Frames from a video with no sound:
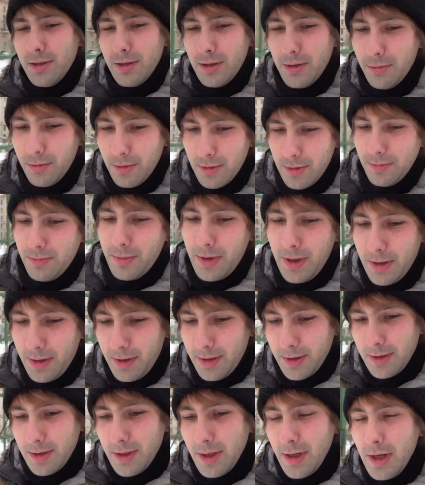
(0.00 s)
It was
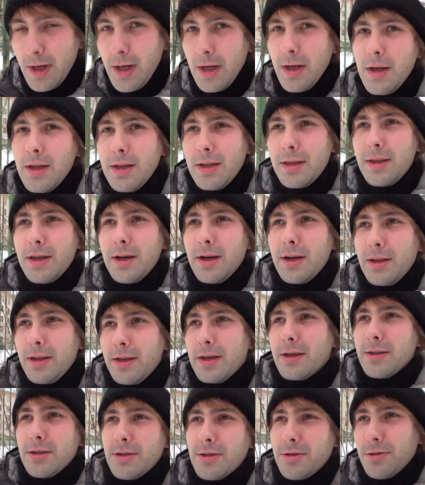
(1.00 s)
-10
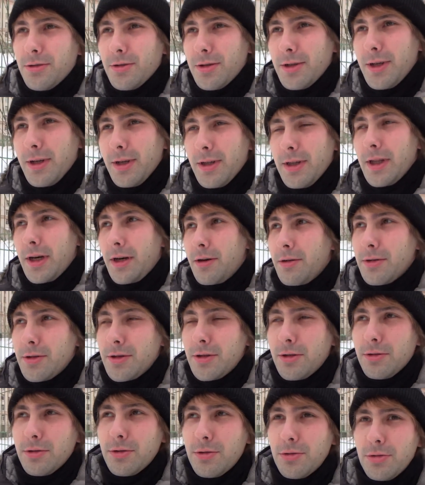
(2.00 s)
yesterday, now it's
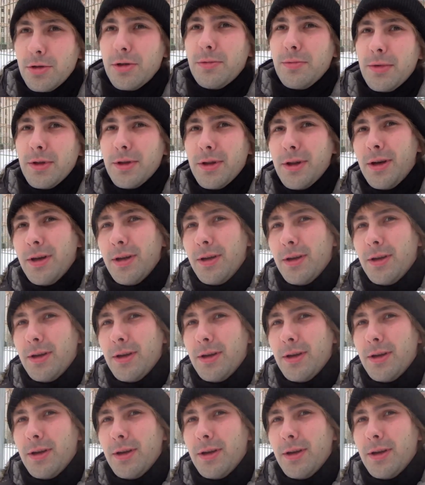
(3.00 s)
all streaming.